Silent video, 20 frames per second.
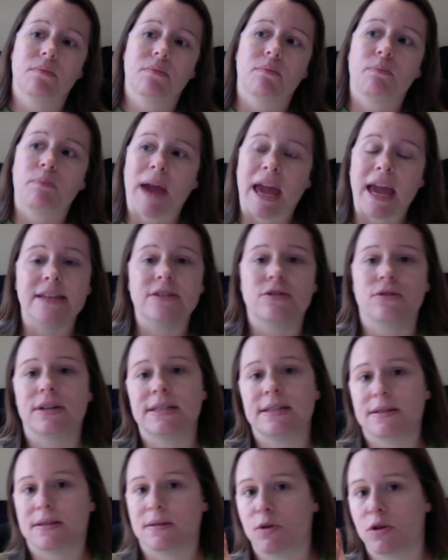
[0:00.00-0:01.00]

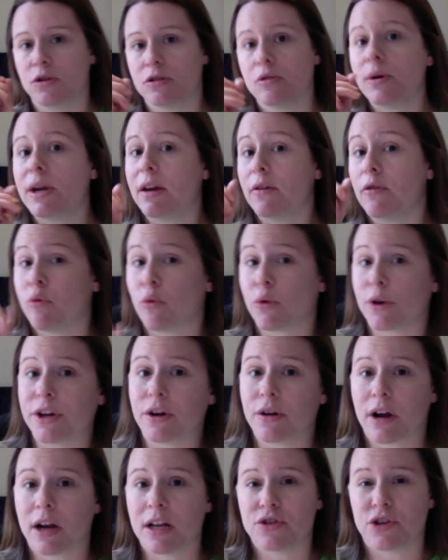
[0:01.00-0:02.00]
patriotism. You're doing it for your
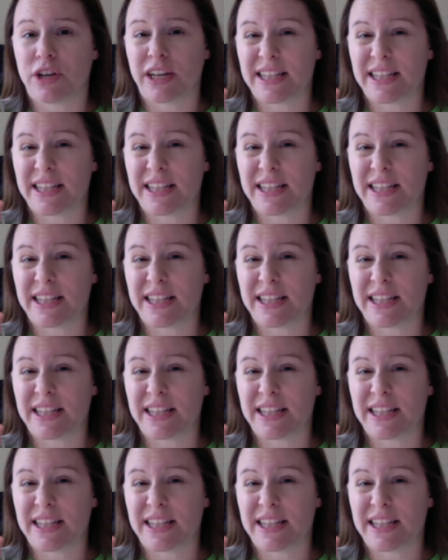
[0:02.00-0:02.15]
country.